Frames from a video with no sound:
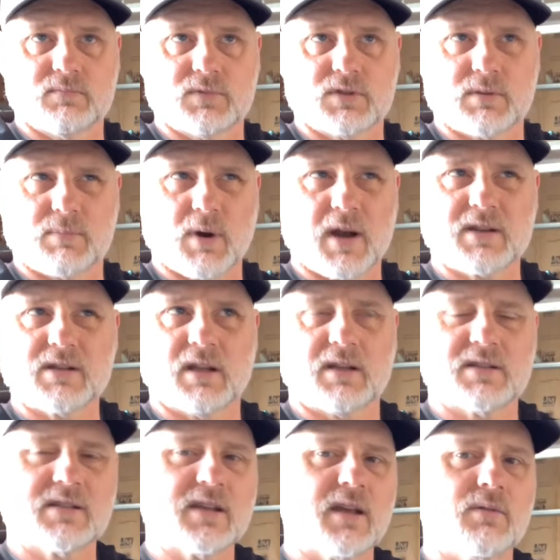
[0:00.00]
surprisingly, it
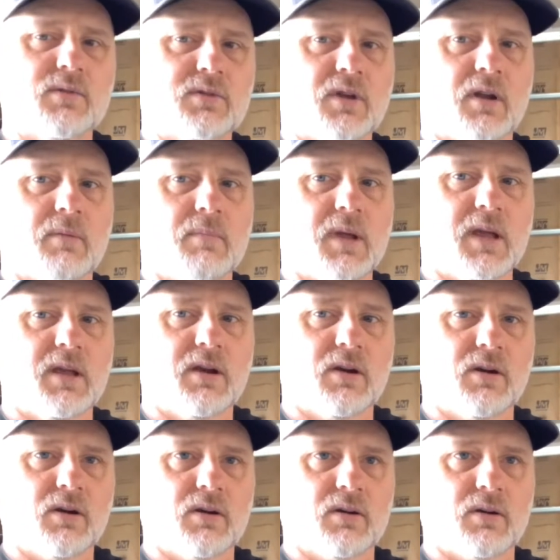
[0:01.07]
said it was going to be
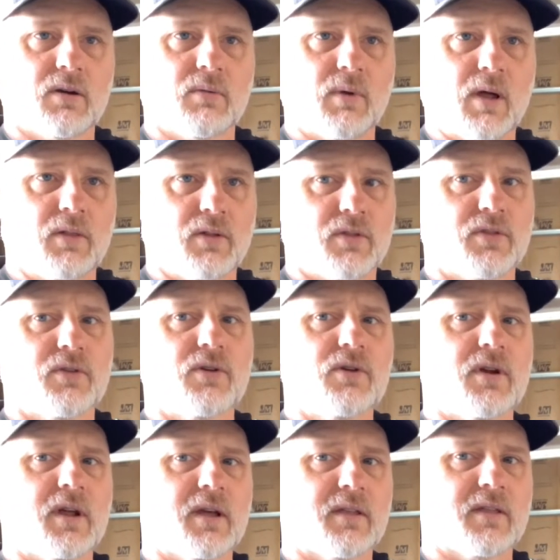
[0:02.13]
here around the
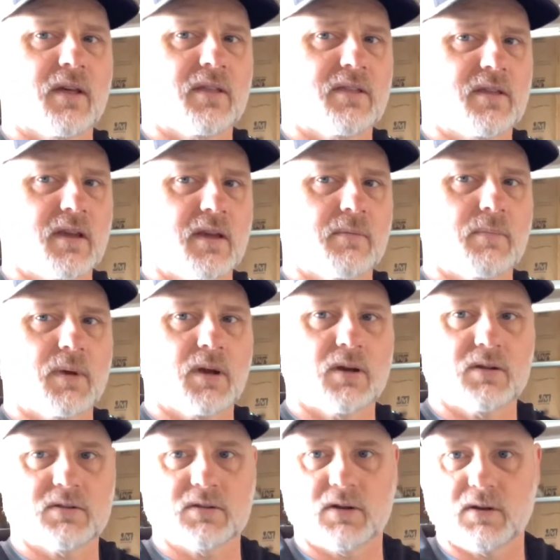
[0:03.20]
30th, I think,
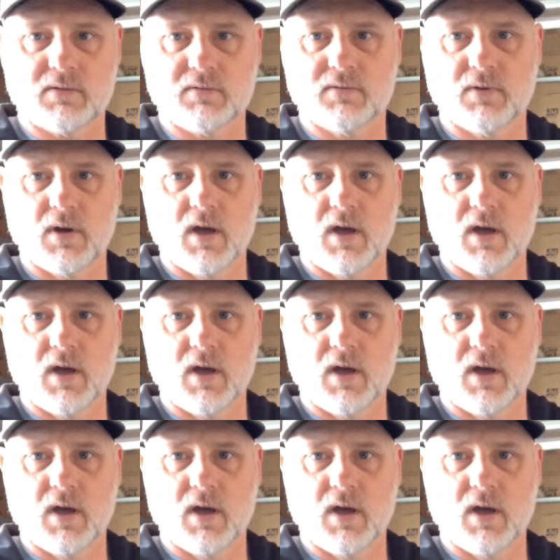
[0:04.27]
because of